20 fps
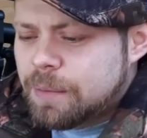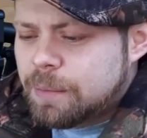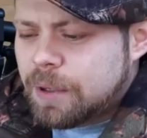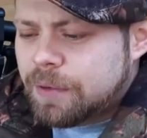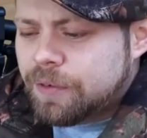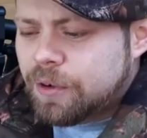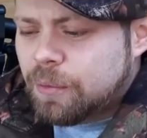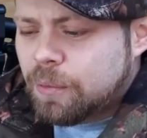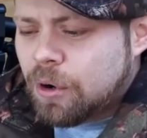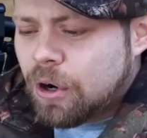
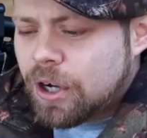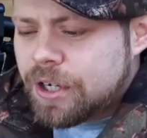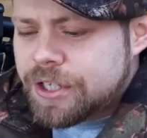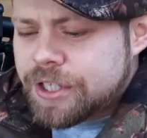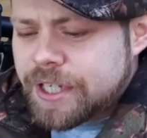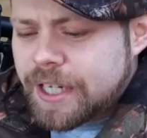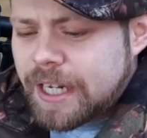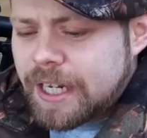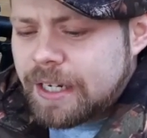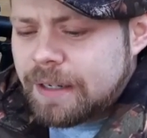But from what I
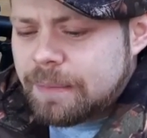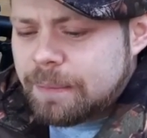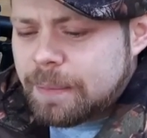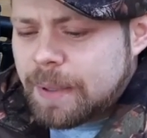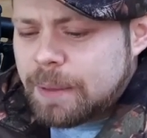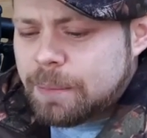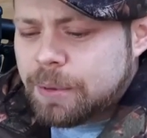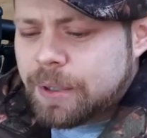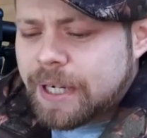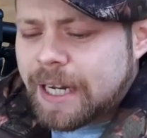see,
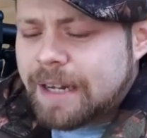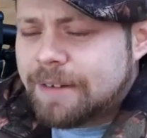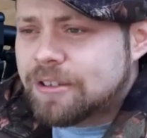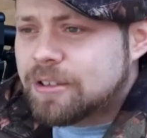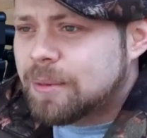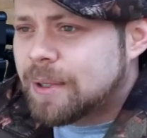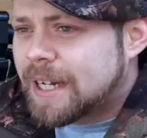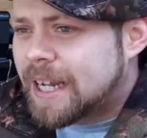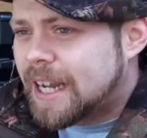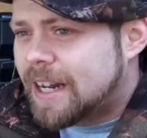people claim
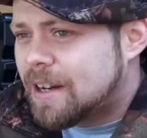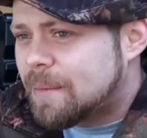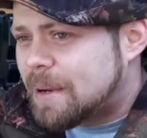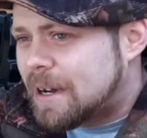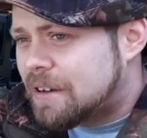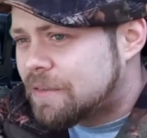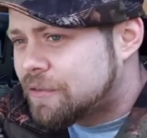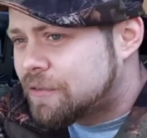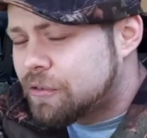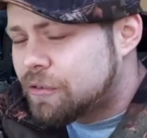to be getting
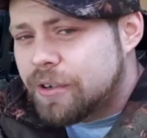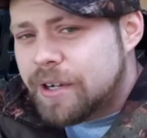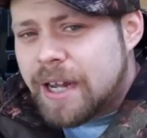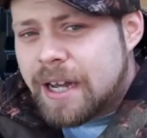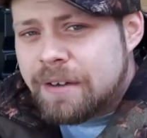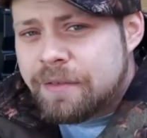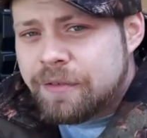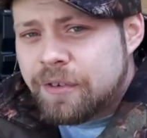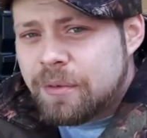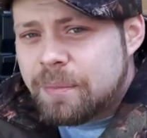about
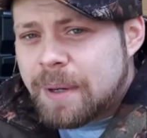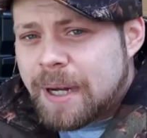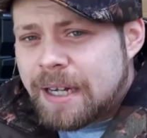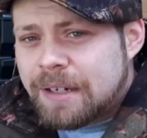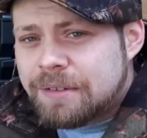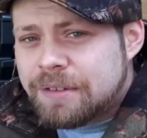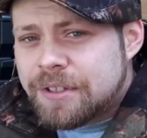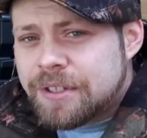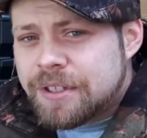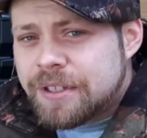4.5
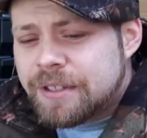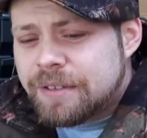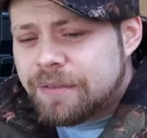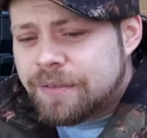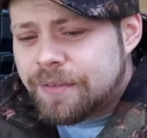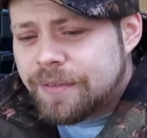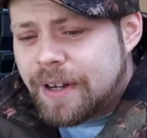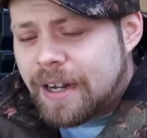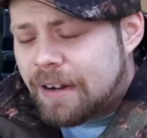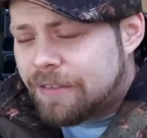foot-pounds
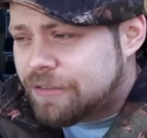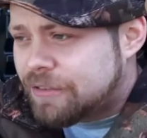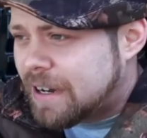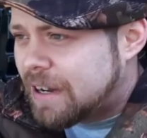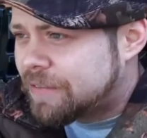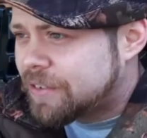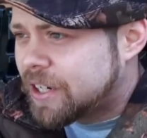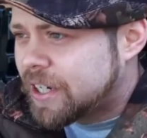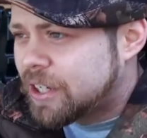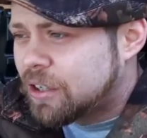after
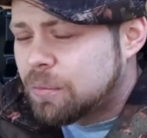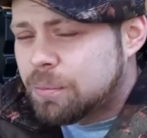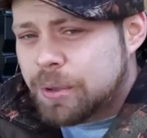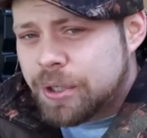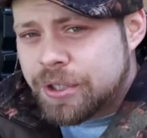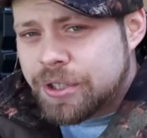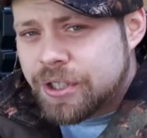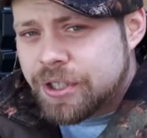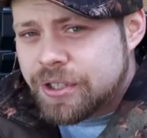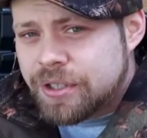having a little
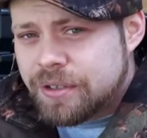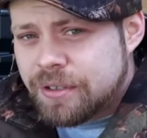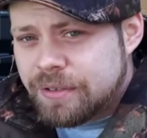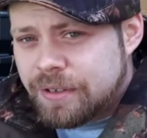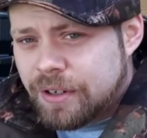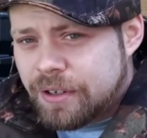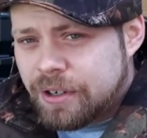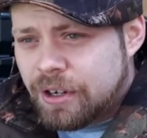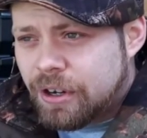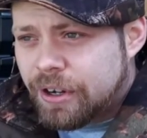butcher's
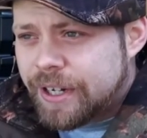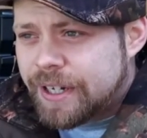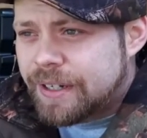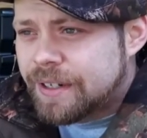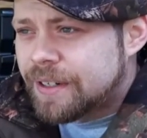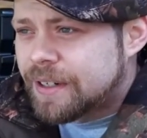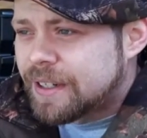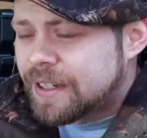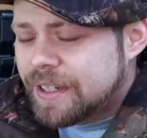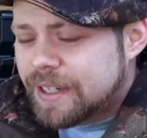online.